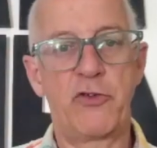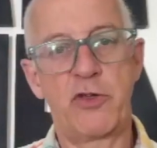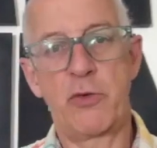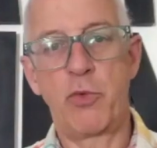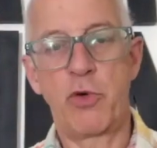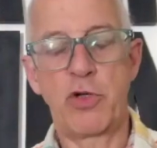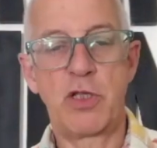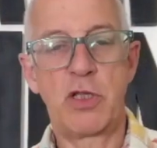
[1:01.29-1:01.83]

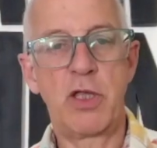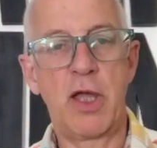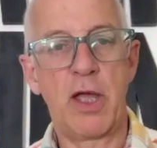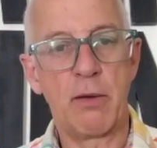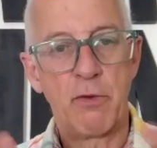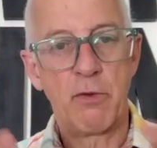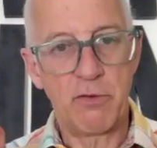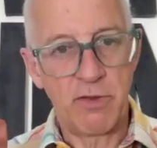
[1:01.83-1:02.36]
what do you think?
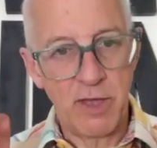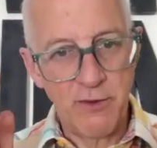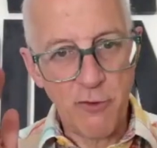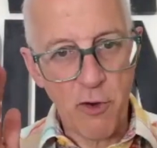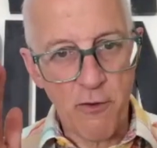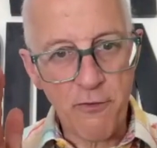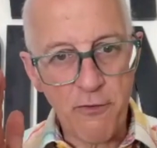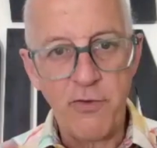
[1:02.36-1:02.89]
But you've
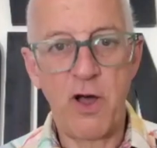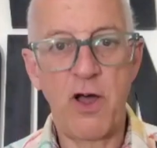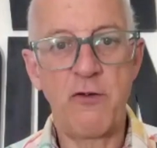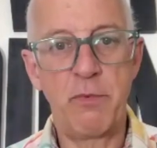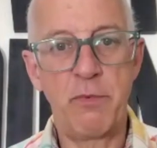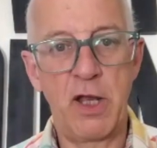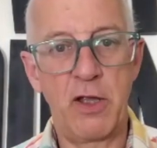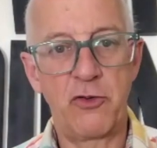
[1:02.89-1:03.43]
got 5
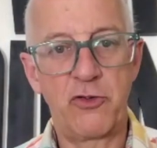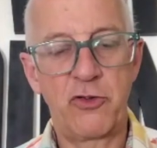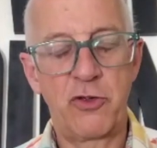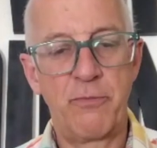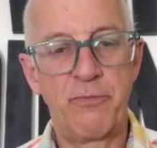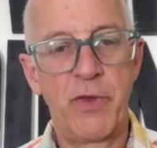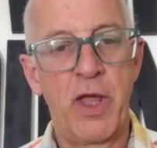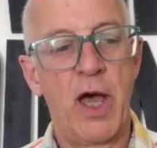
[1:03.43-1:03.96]
minutes.
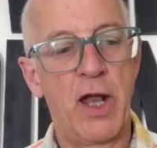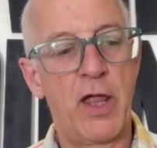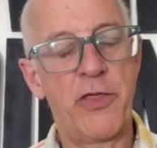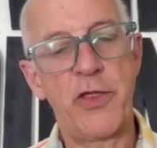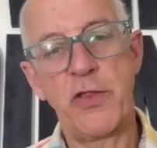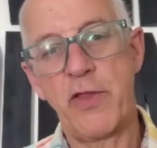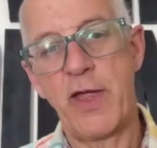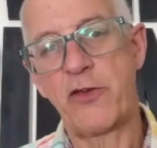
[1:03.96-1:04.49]
And I
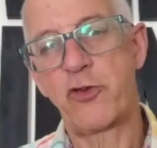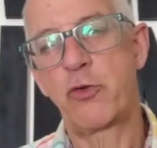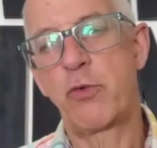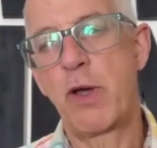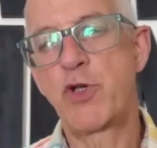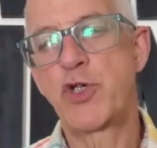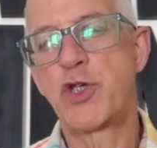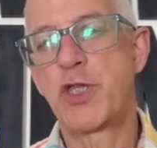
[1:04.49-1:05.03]
think that's the way
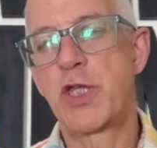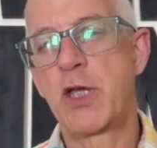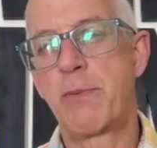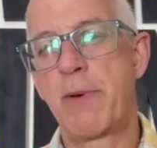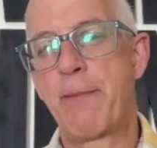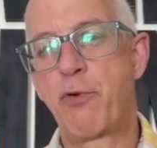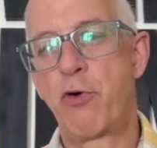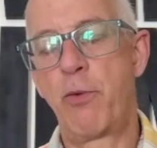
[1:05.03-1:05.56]
we should think
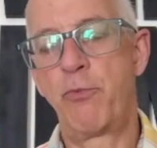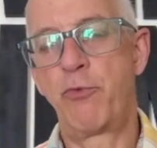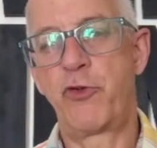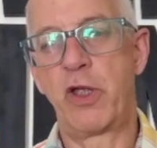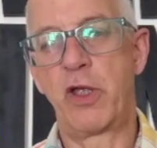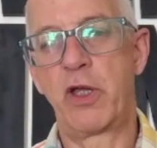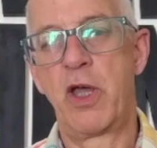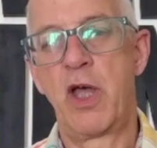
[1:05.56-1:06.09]
about
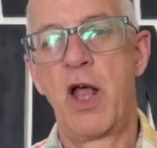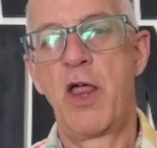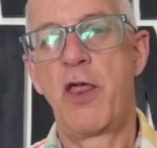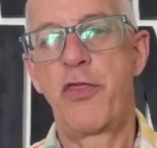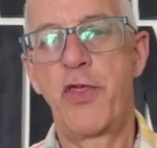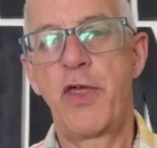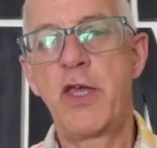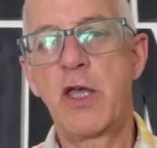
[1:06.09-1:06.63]
prompting.
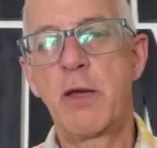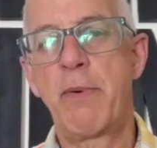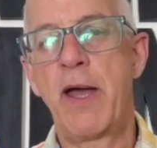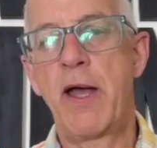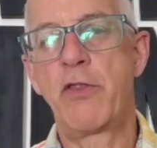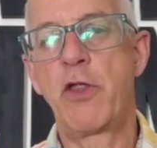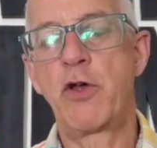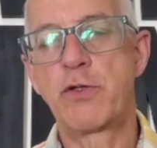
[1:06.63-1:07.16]
Think
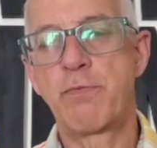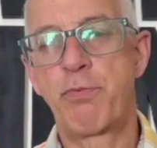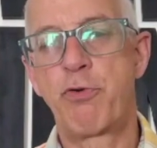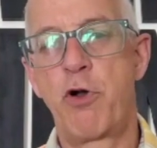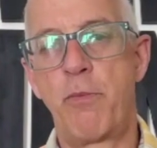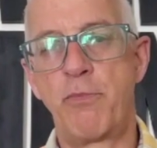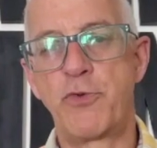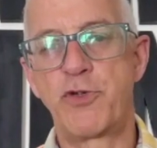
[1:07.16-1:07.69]
about those
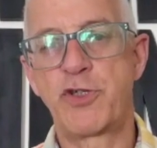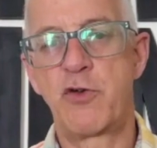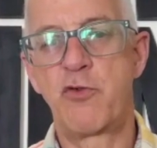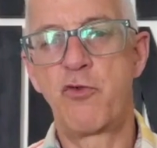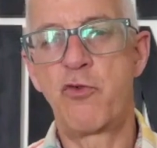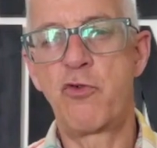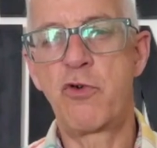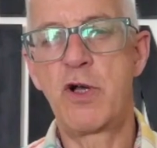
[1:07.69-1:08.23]
prompts and
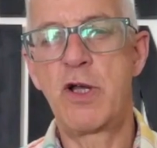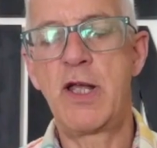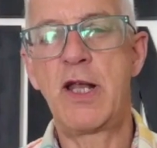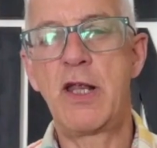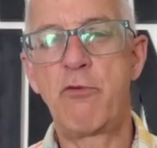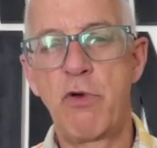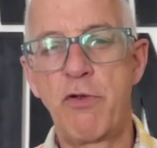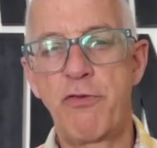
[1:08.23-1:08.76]
really
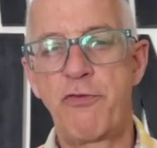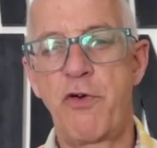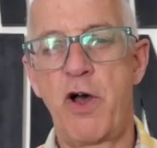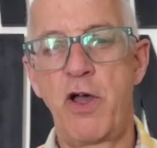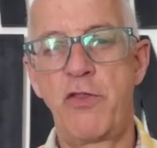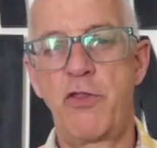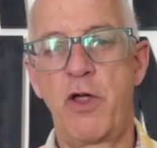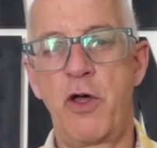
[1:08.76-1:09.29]

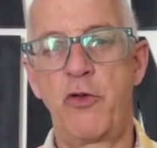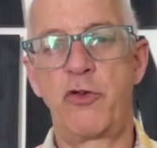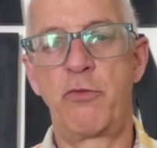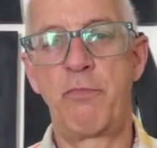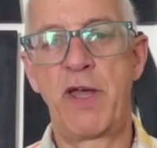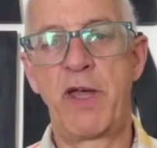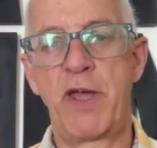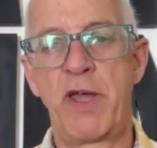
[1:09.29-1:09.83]
refine those and
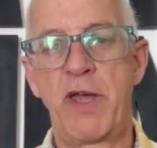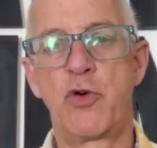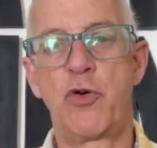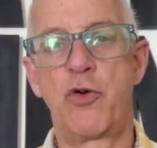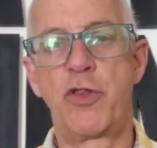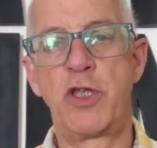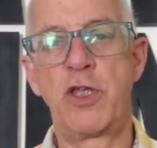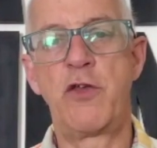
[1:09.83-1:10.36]
make sure
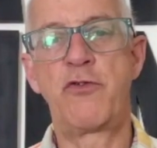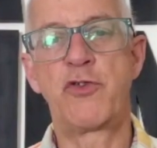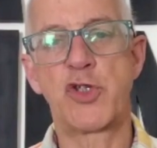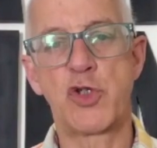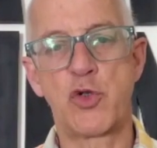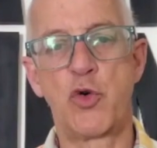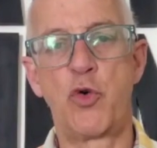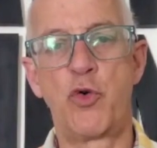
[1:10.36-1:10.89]
that you've
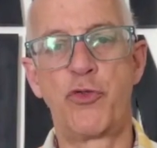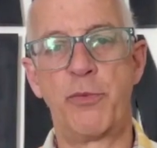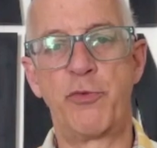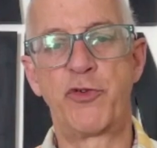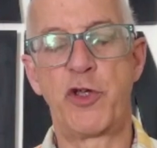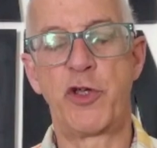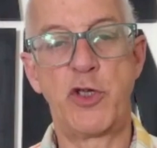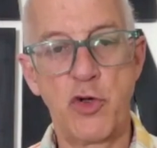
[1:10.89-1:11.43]
stored them
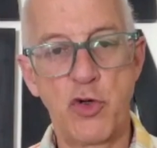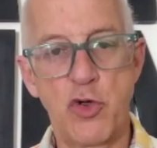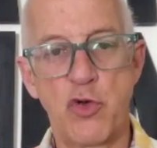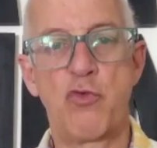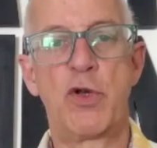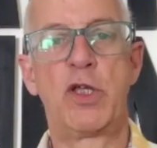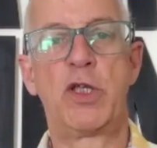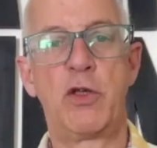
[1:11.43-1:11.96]
so you can
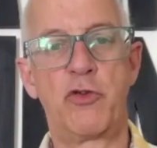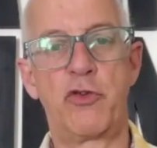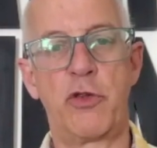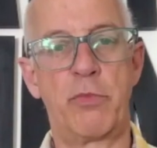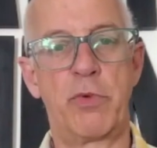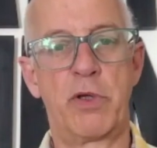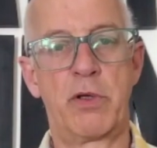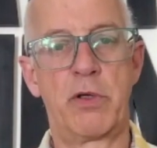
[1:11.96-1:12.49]
reuse
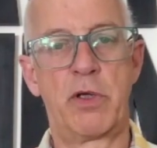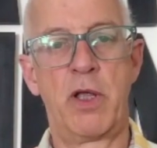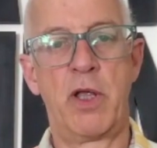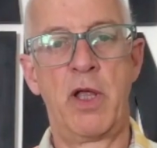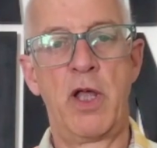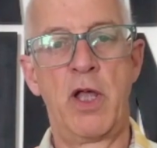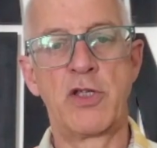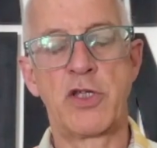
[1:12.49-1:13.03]
them.
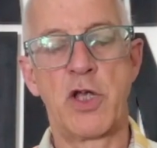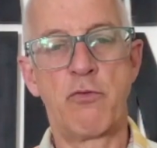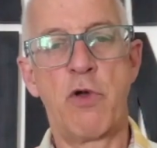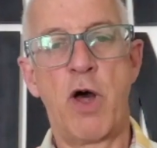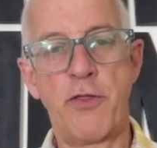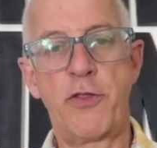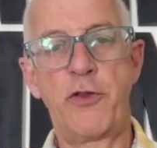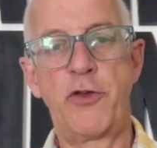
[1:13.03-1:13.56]
So
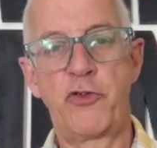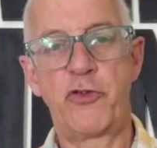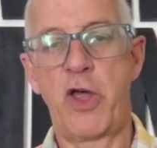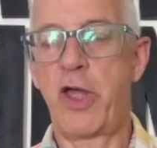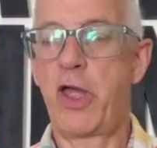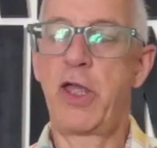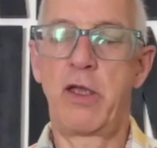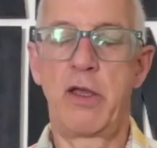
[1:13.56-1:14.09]
rather than
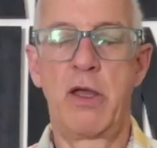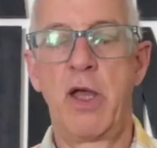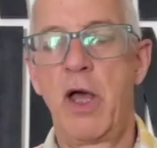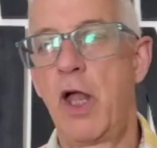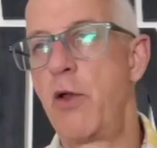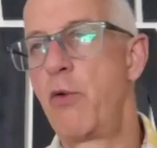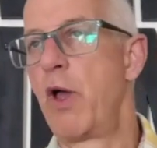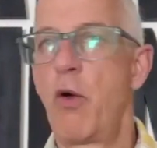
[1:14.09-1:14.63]
saying,
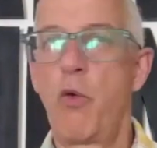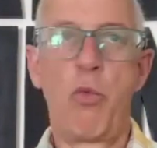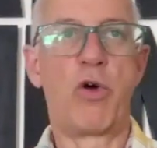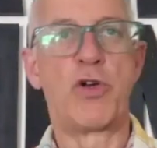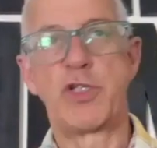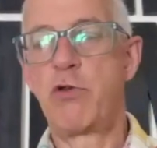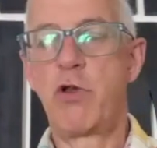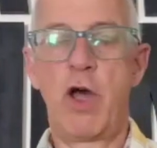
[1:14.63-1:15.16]
oh, what
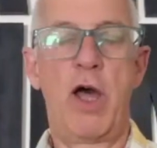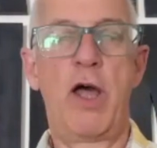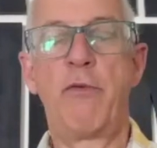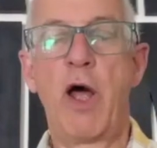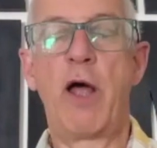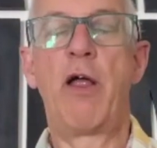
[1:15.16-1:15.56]
do you know,